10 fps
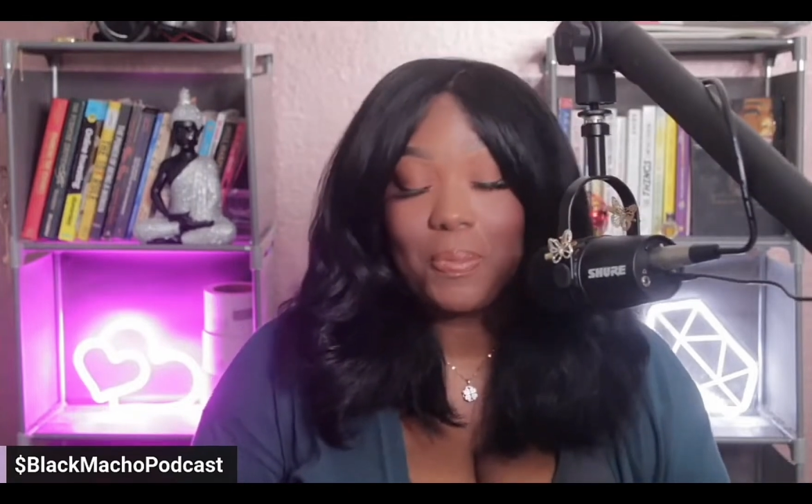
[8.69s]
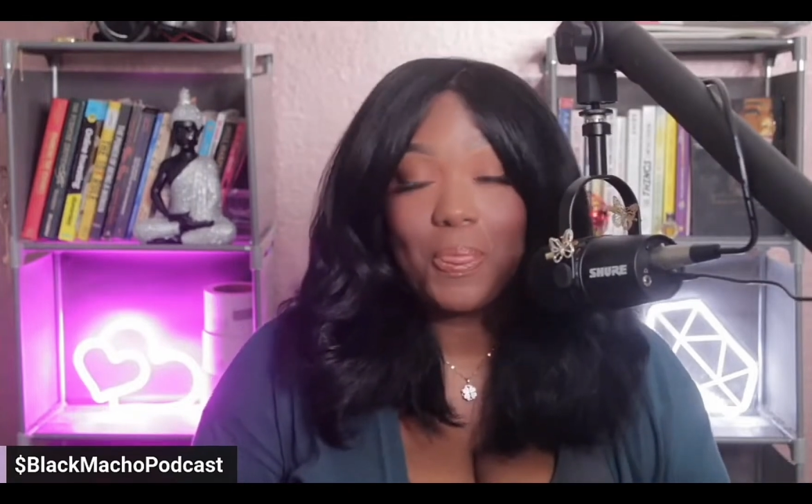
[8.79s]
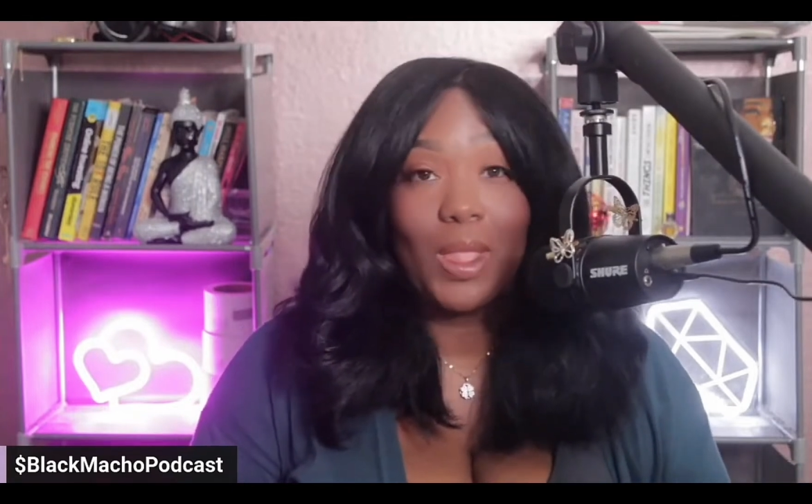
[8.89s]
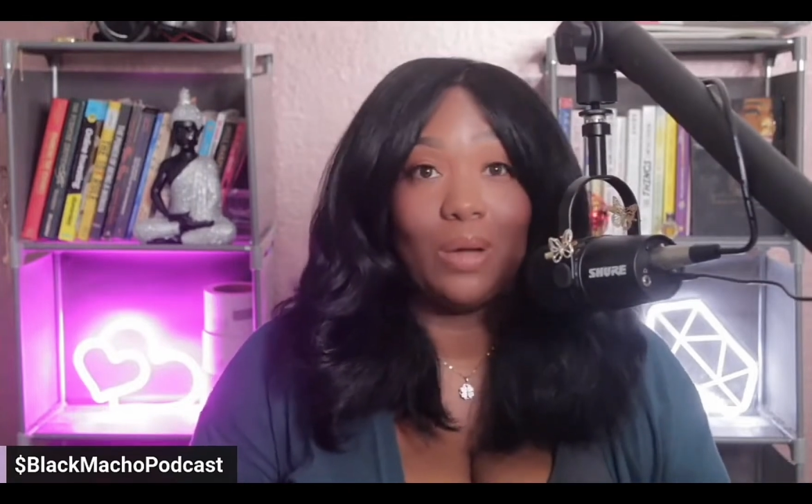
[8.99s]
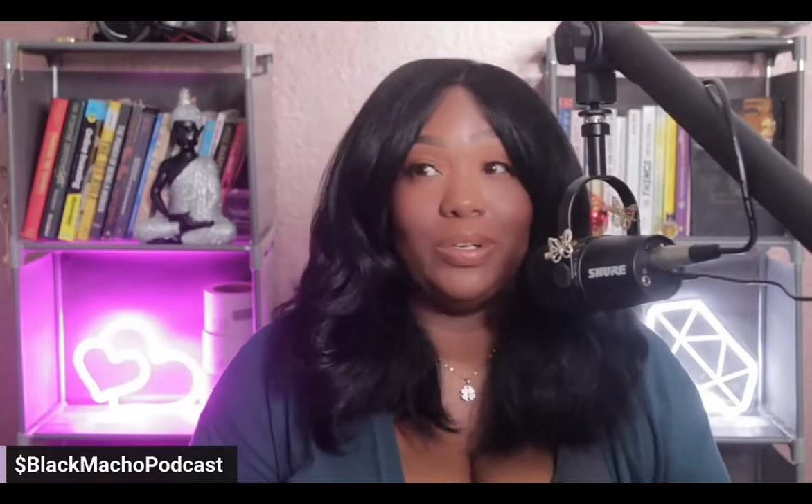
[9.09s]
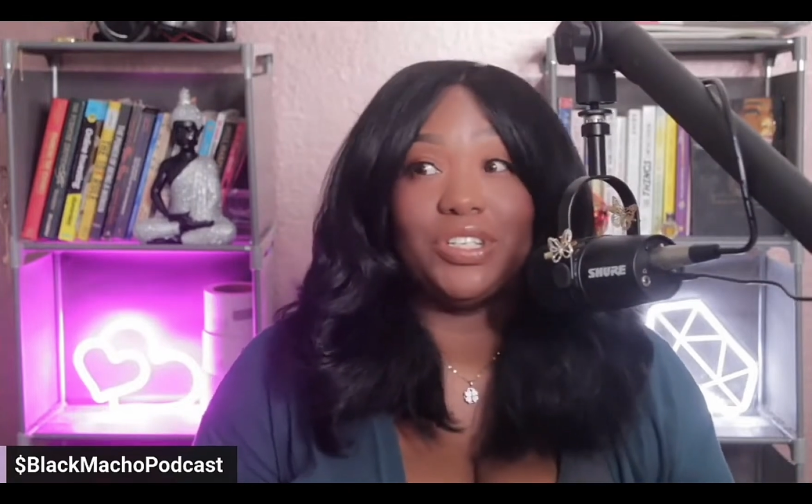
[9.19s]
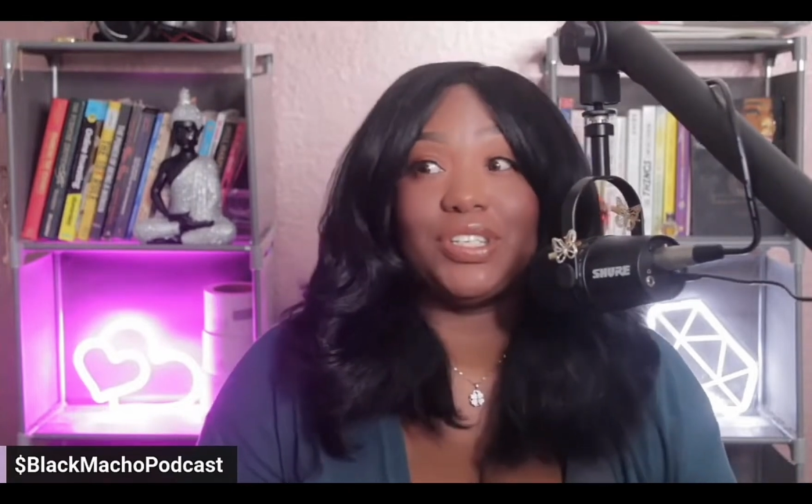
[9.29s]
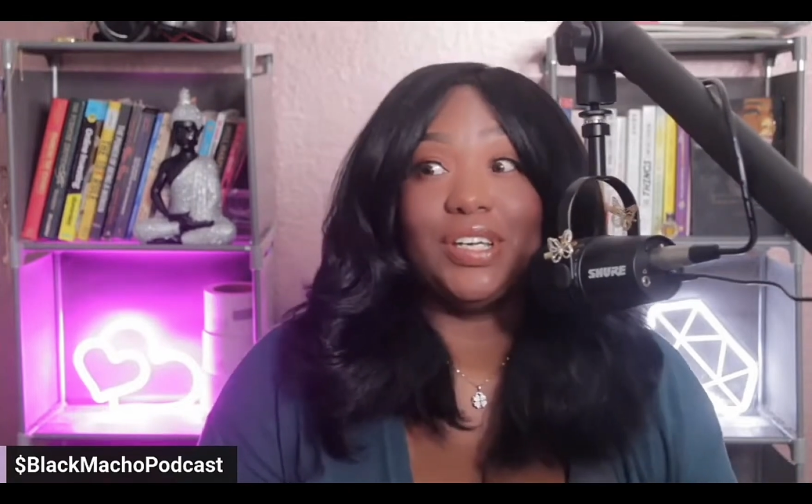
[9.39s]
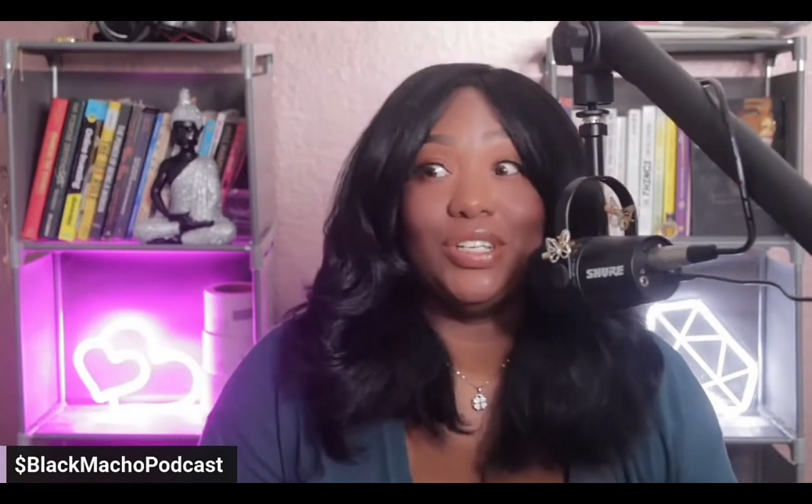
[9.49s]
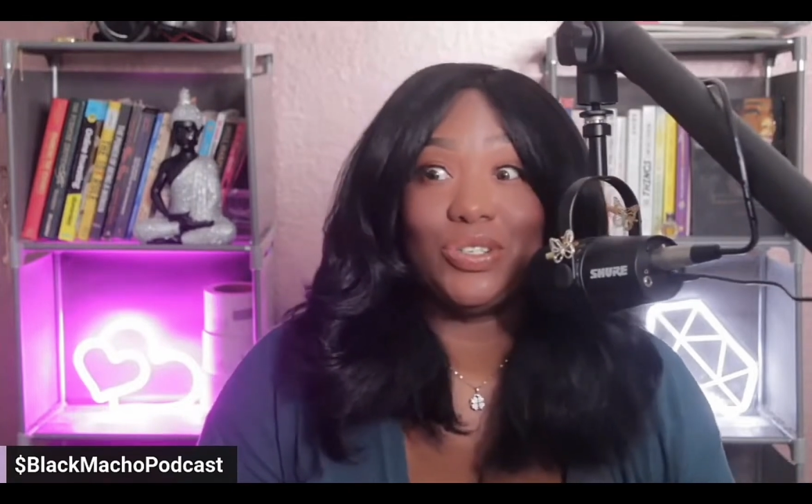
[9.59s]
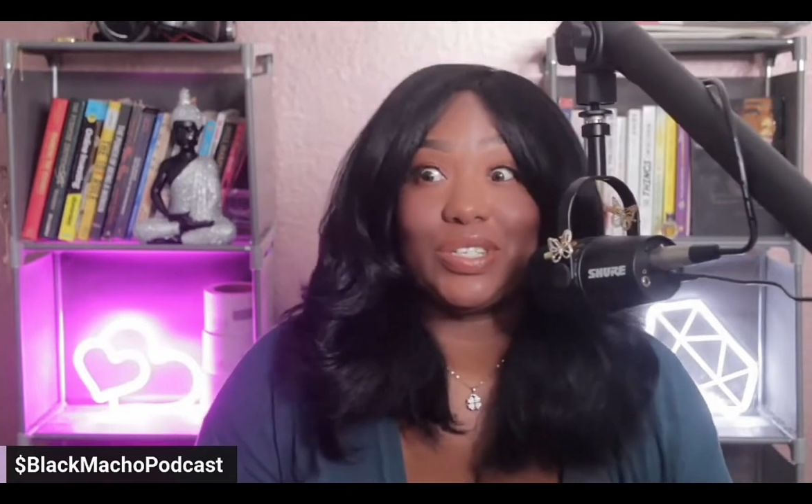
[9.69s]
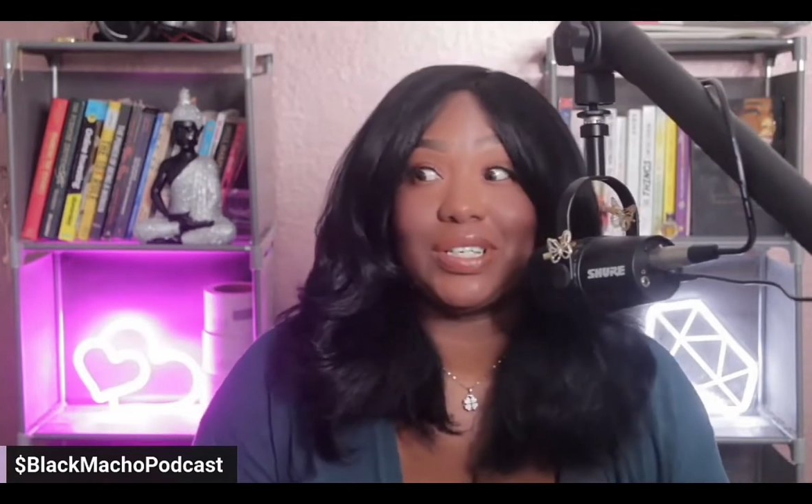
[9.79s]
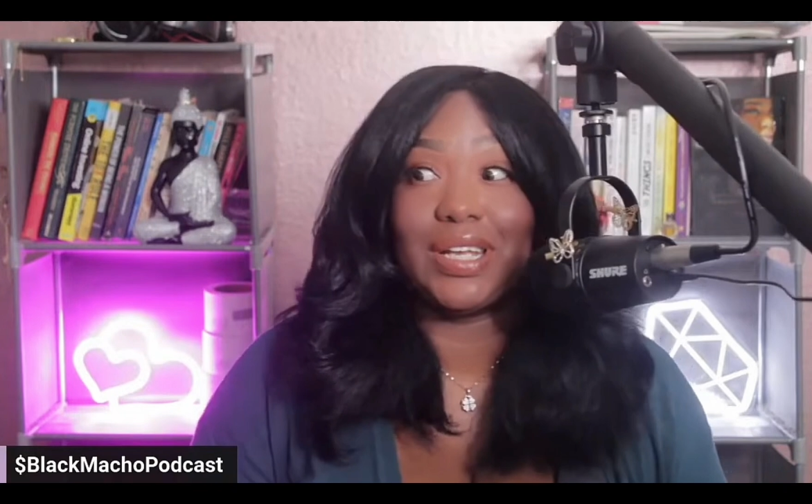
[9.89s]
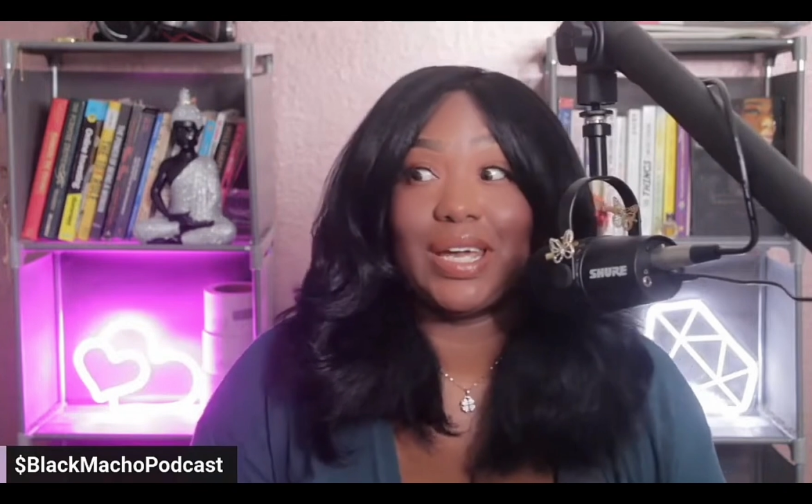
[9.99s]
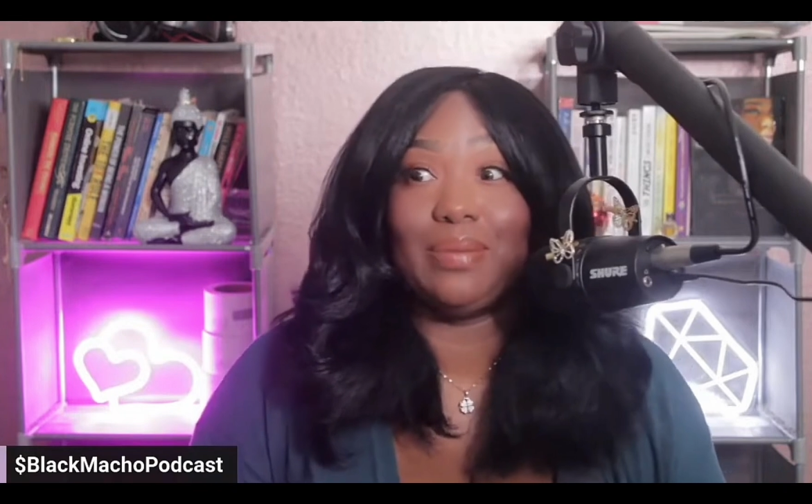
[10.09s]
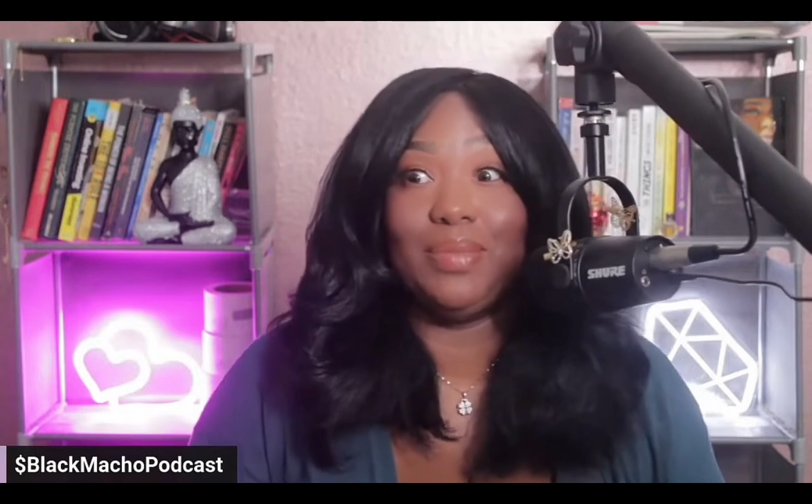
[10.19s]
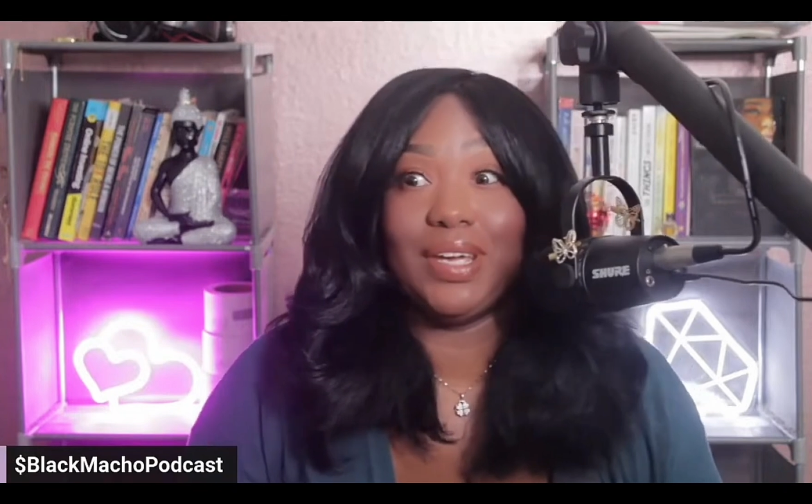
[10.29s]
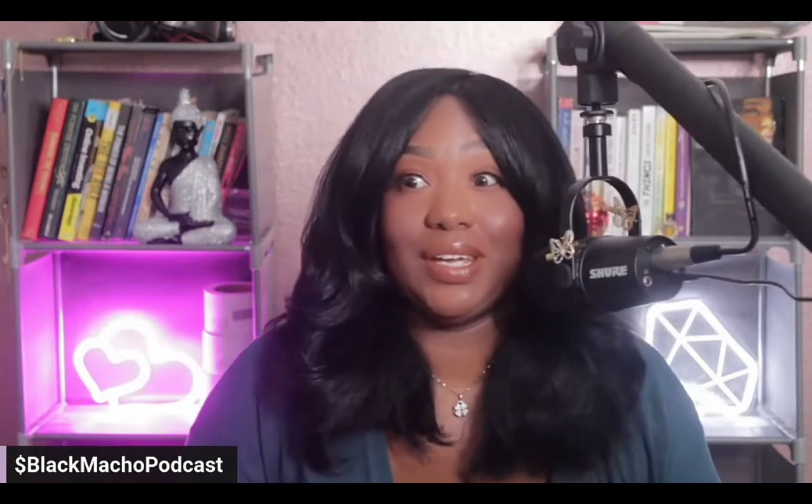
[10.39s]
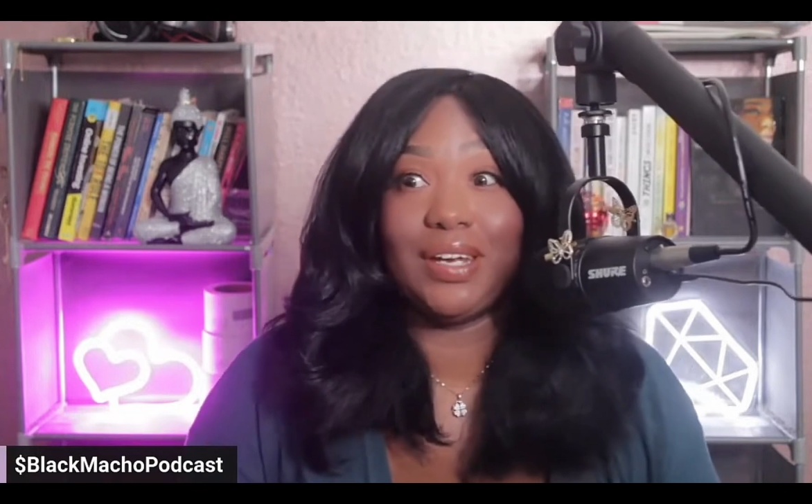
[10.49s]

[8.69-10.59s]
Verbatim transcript: which is interesting like men